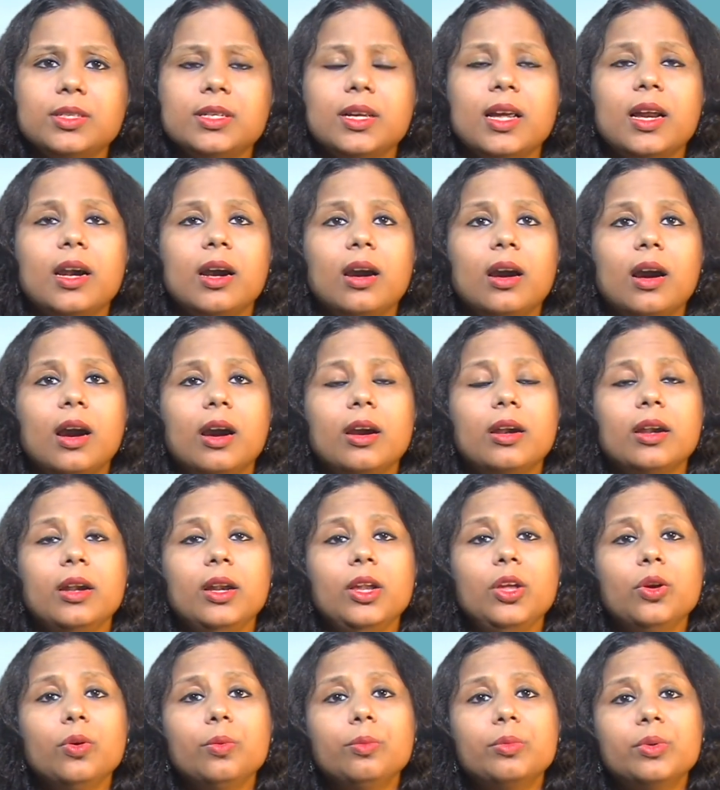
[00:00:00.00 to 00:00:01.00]
there are
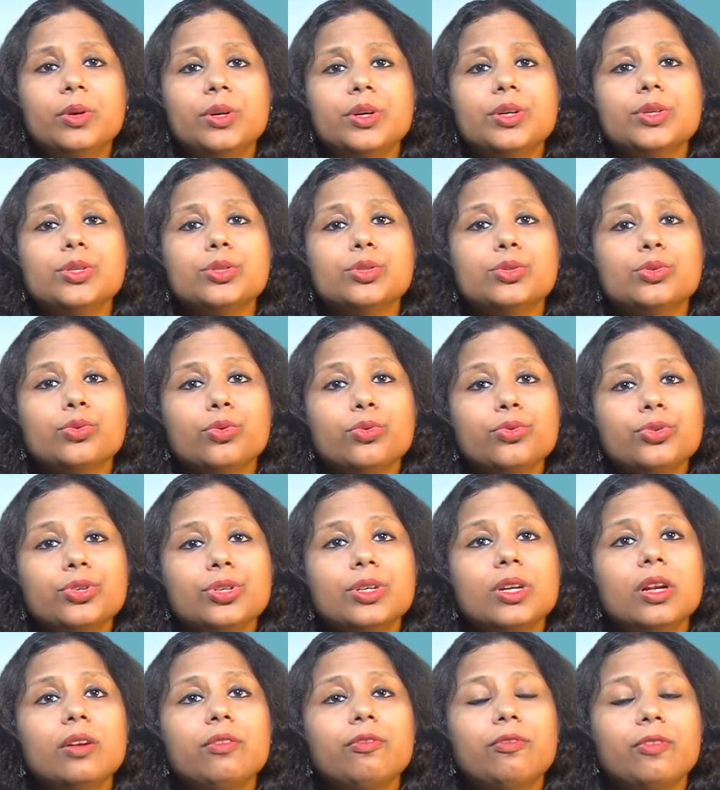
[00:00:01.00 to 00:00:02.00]
numerous
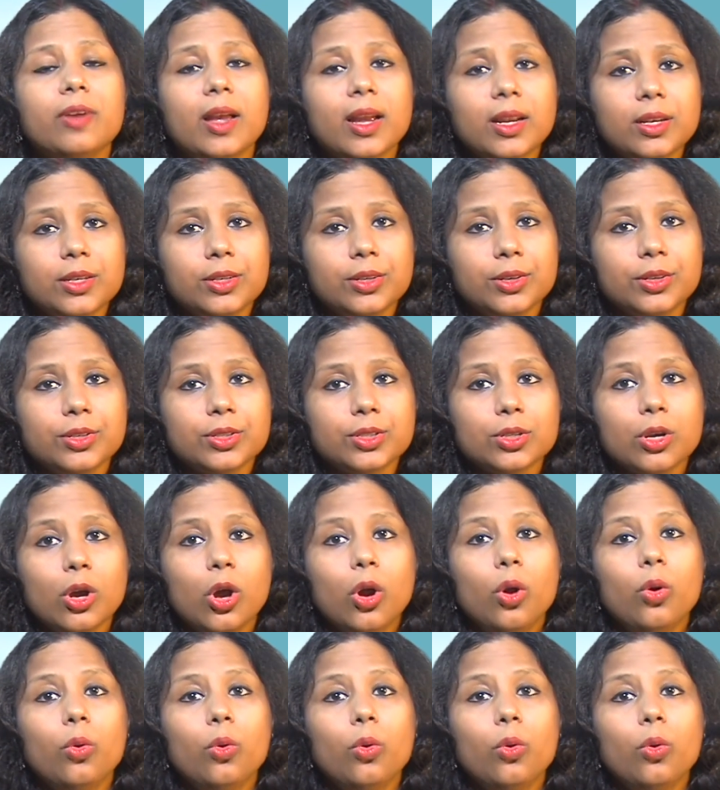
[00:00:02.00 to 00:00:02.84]
social factors